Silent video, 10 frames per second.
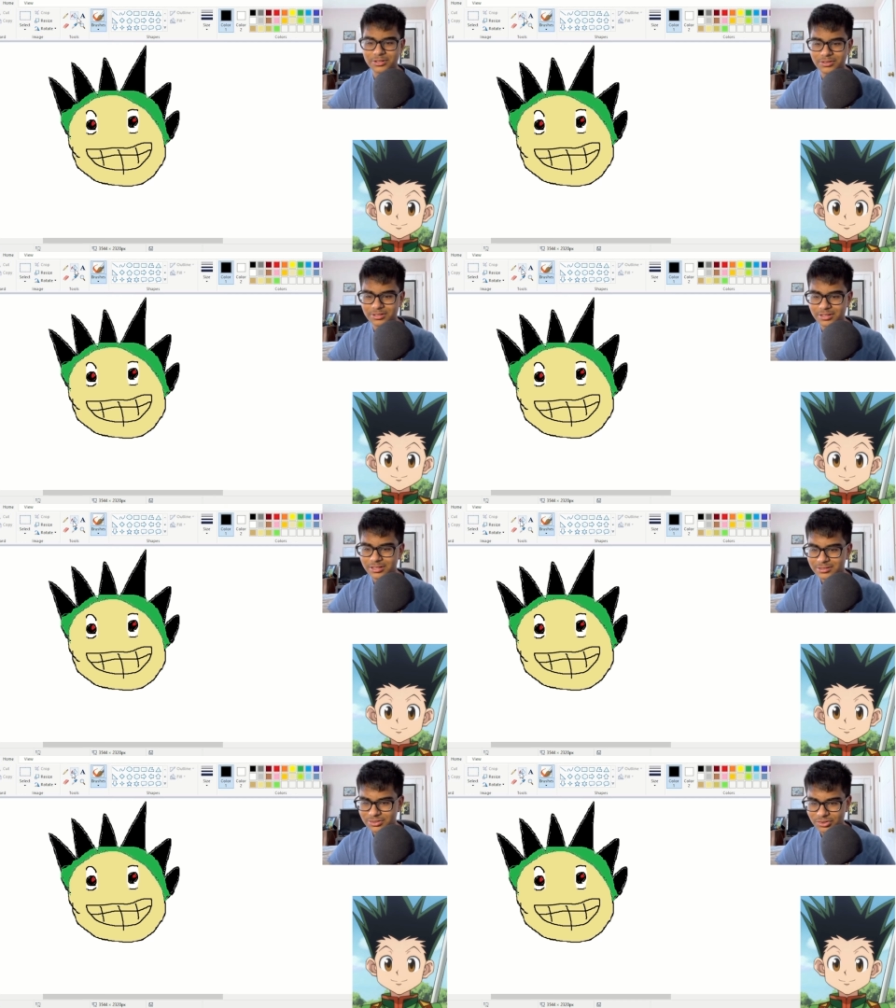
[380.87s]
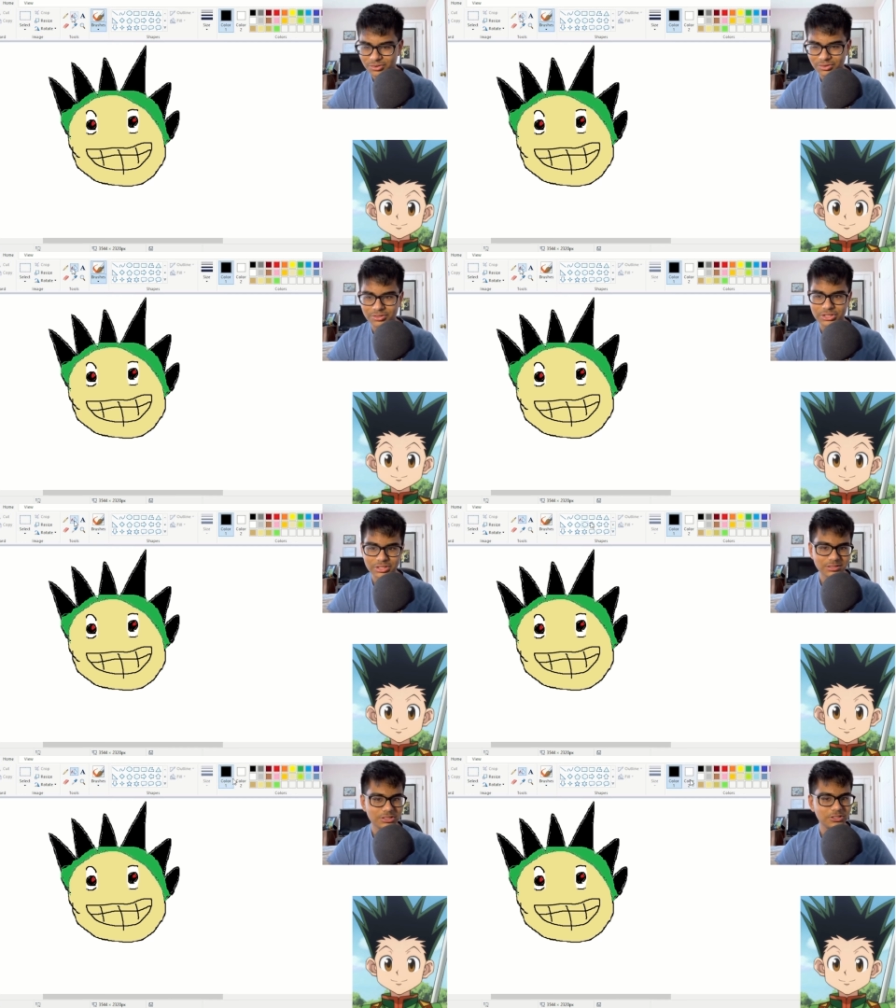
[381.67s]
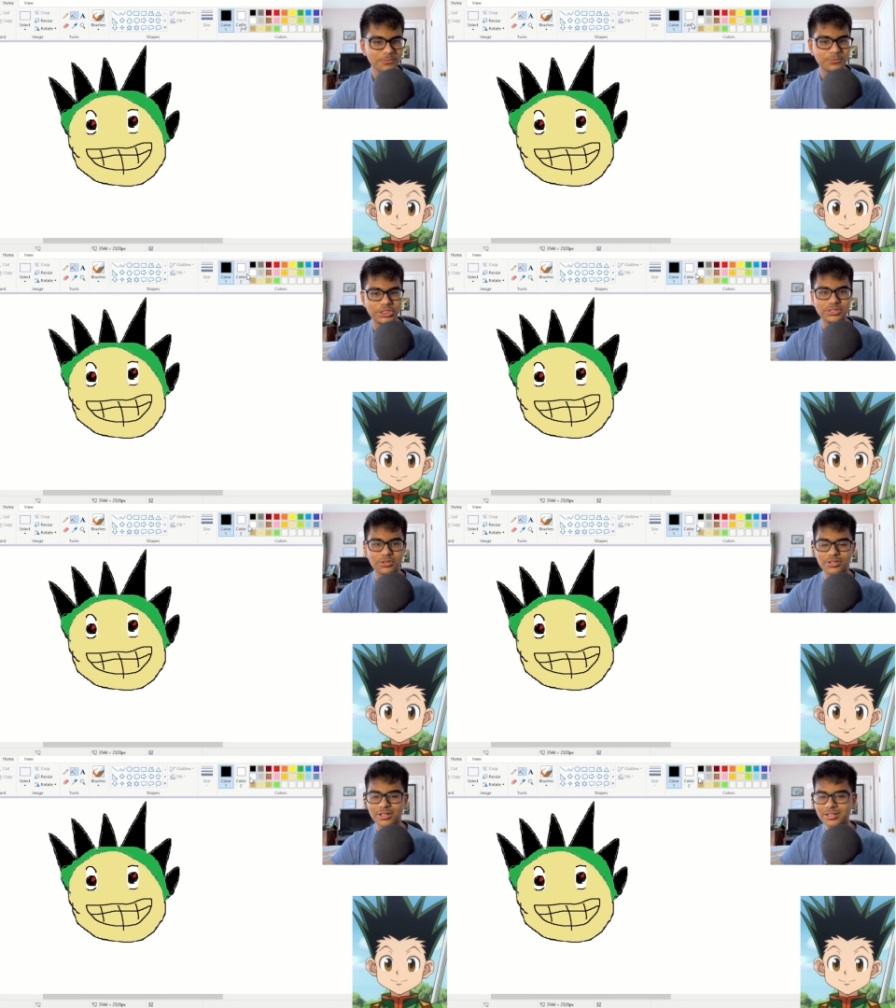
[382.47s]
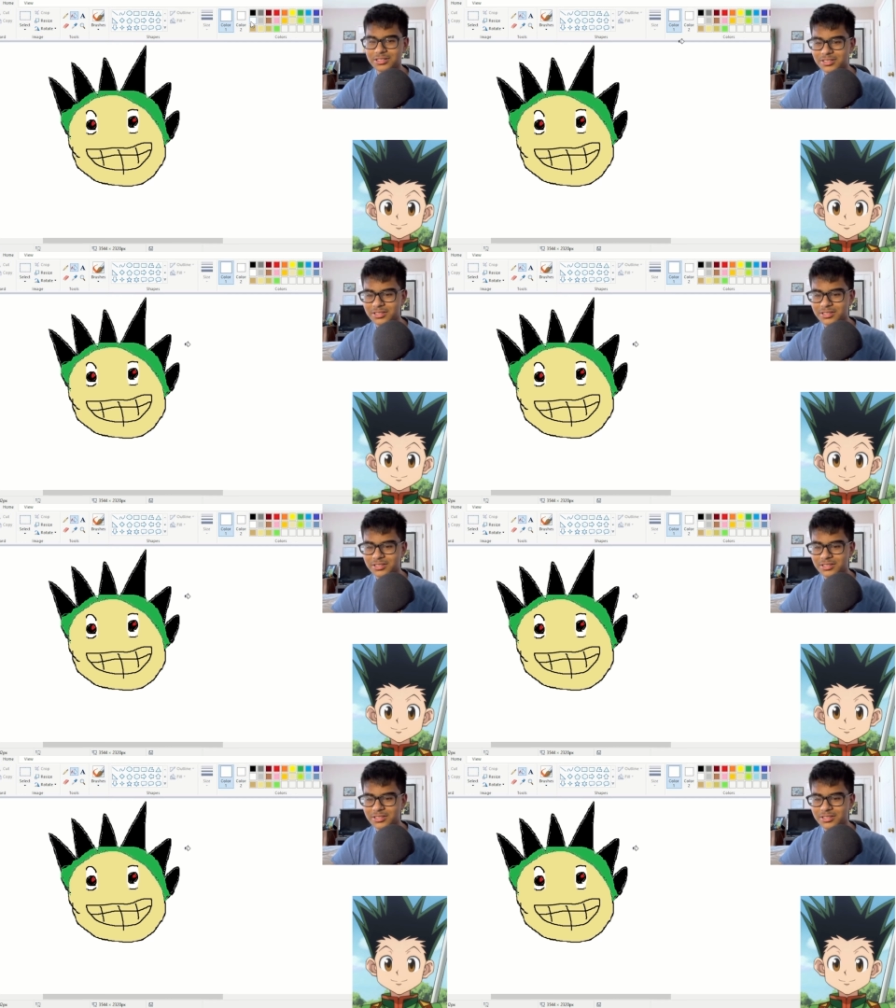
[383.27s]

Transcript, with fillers: Hold on. Hold on. Please hold on.